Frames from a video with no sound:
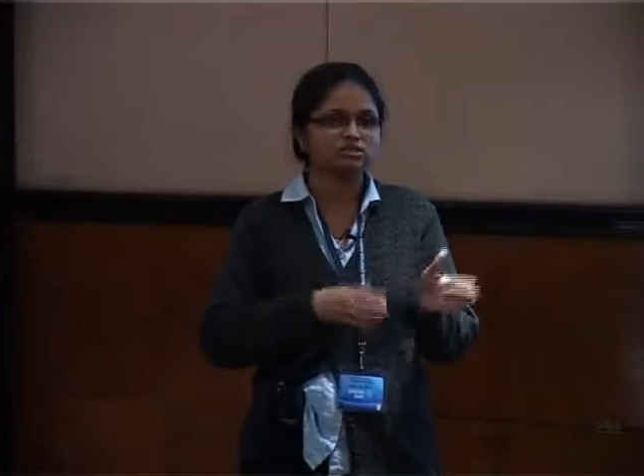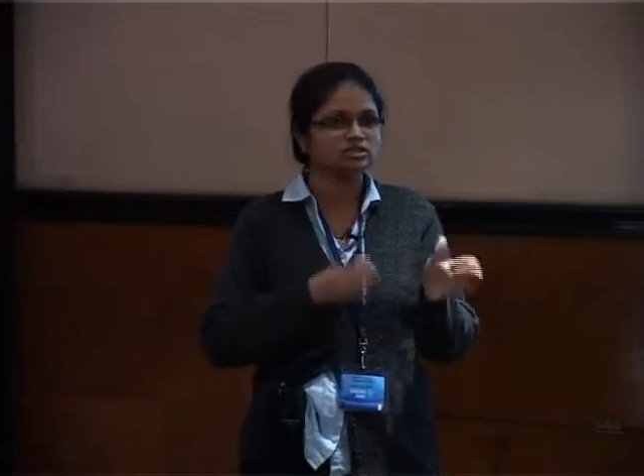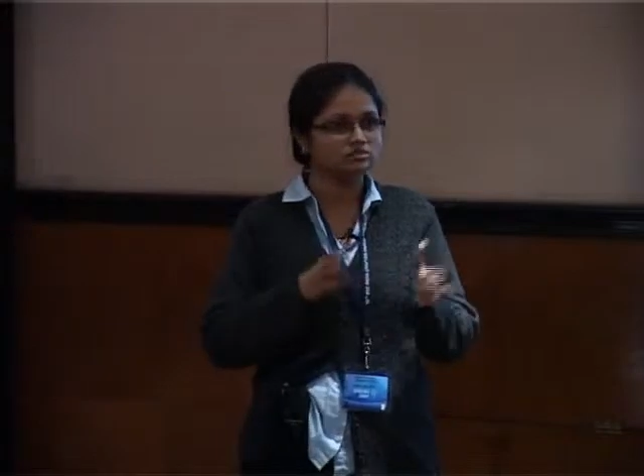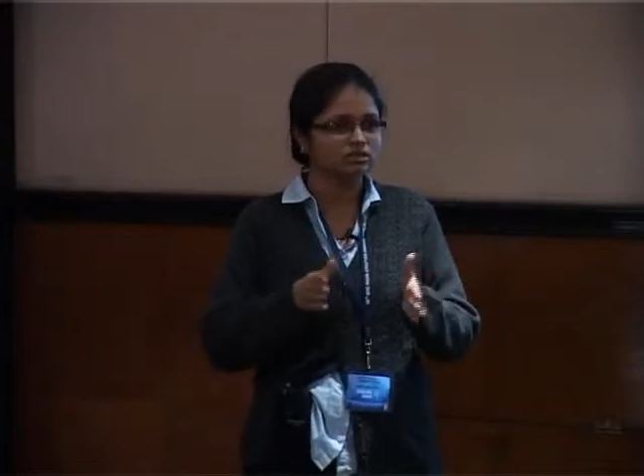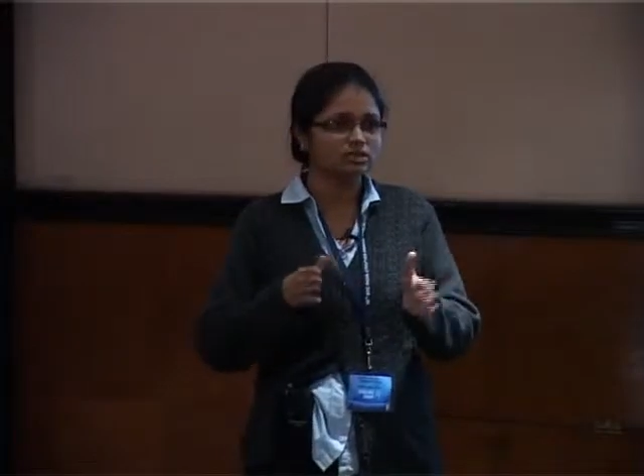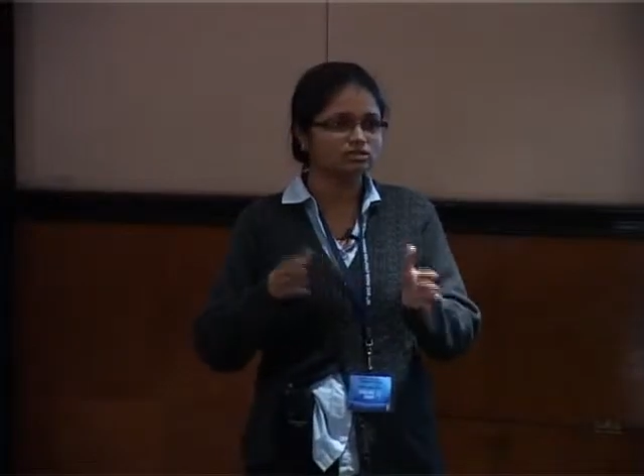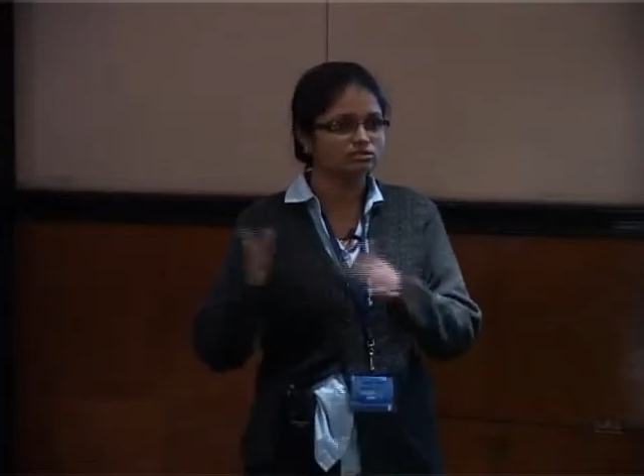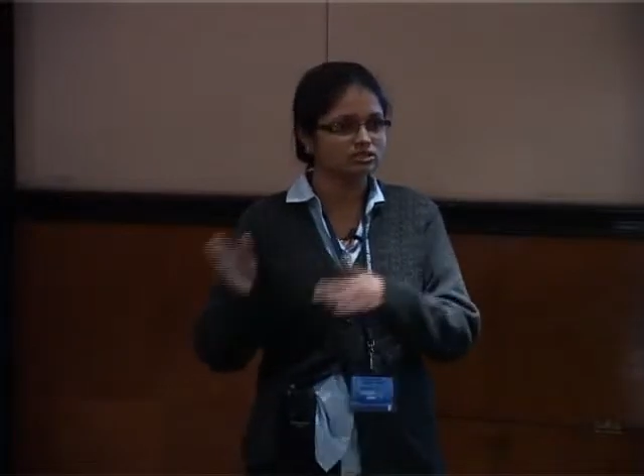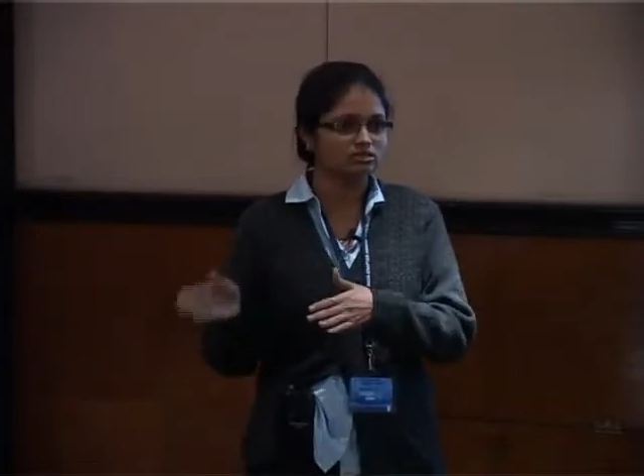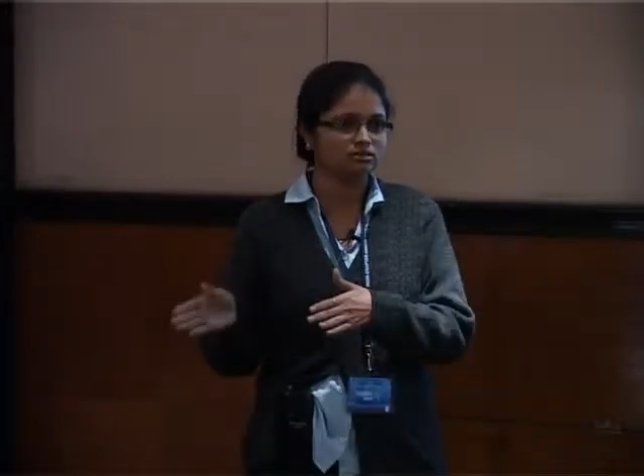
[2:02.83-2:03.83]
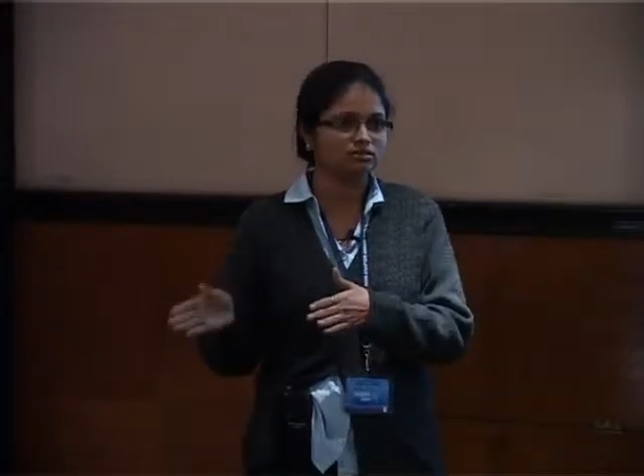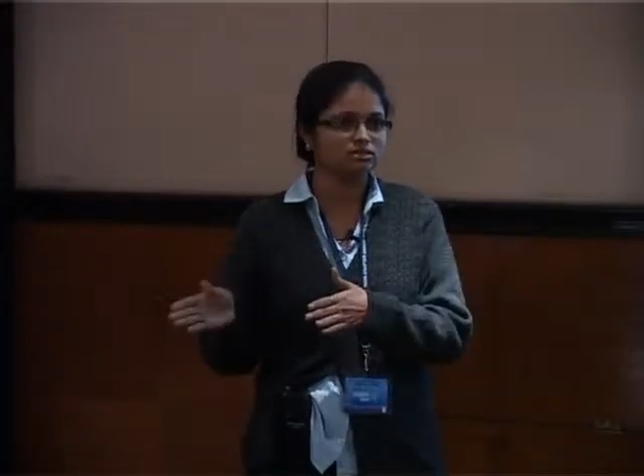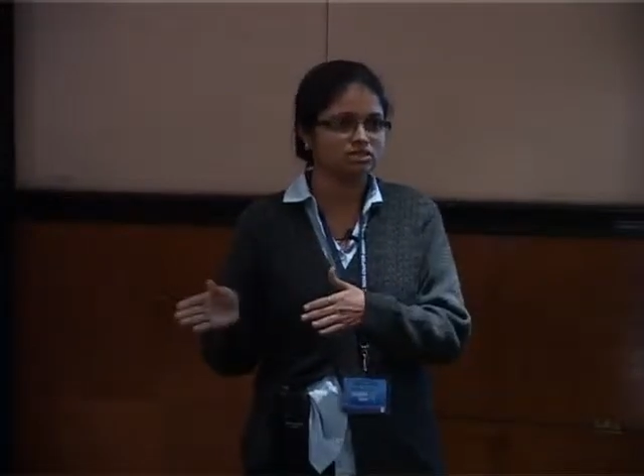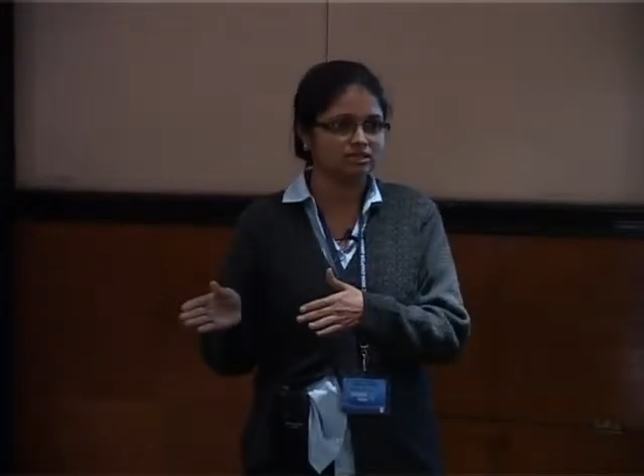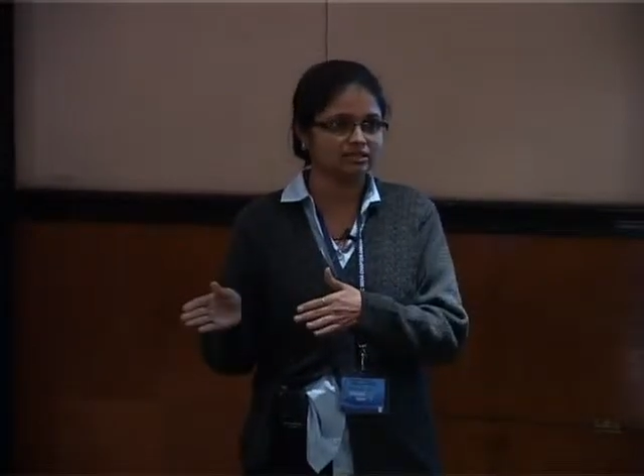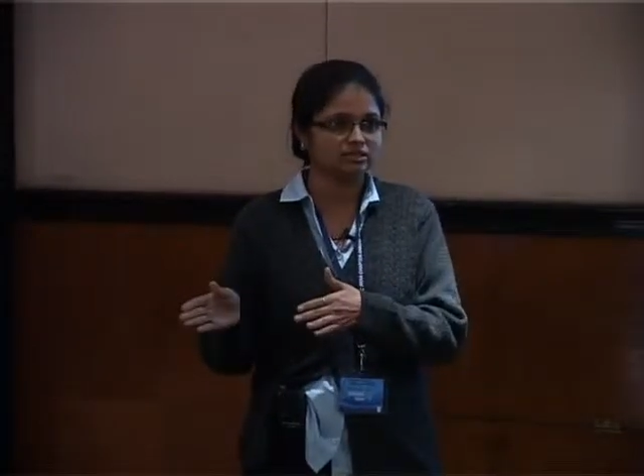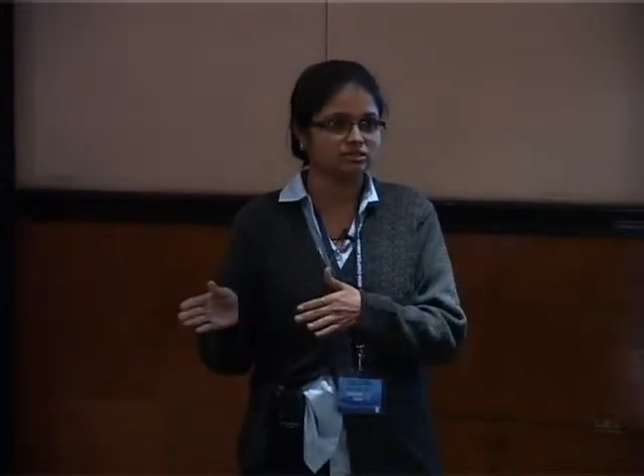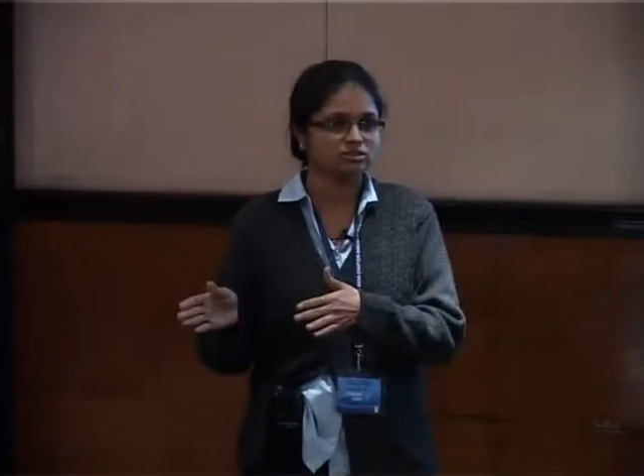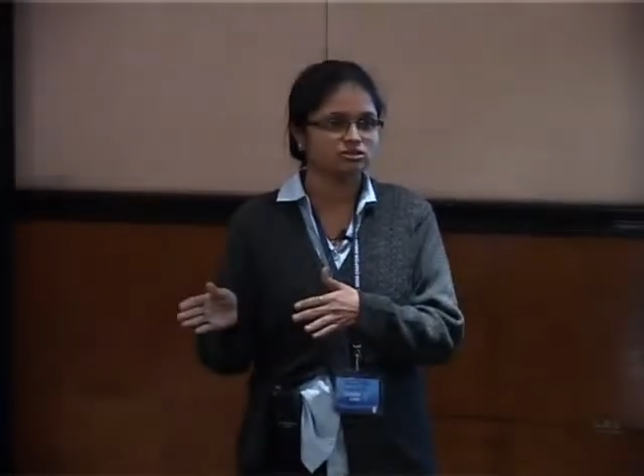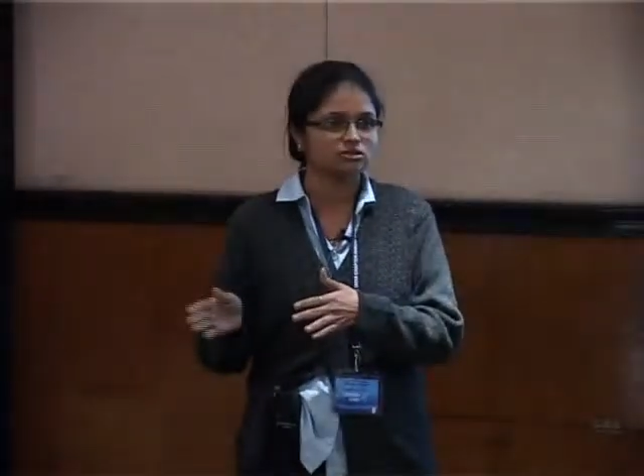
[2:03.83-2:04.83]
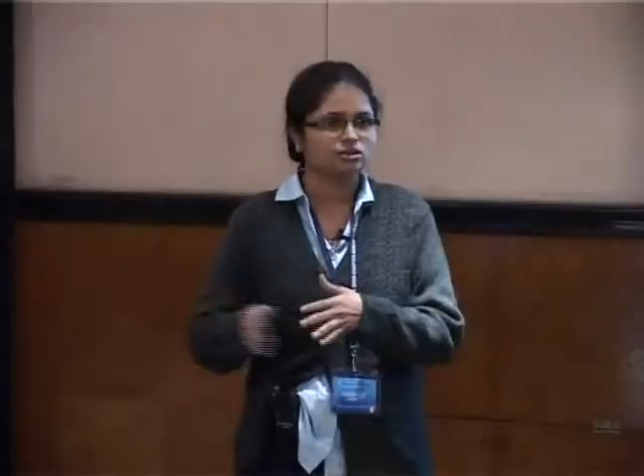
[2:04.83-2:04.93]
is similar to the GA release.